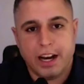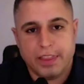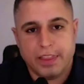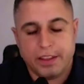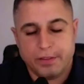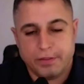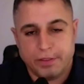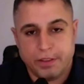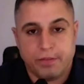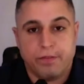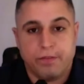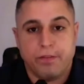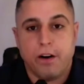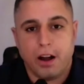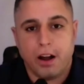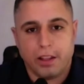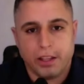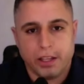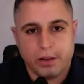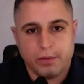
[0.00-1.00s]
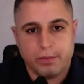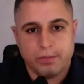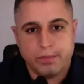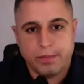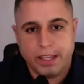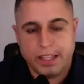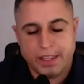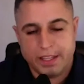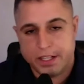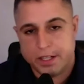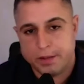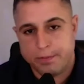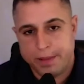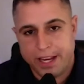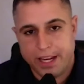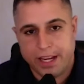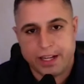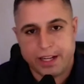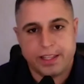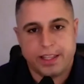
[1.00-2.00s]
the the volume and the
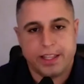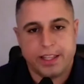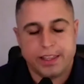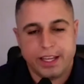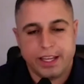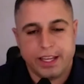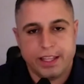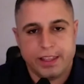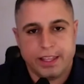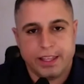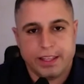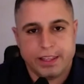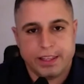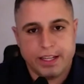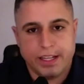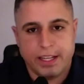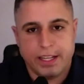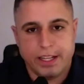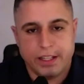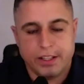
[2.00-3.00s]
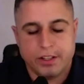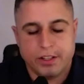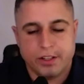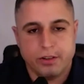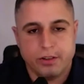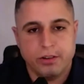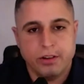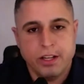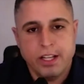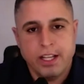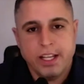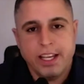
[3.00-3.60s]
demand that they that they needed to,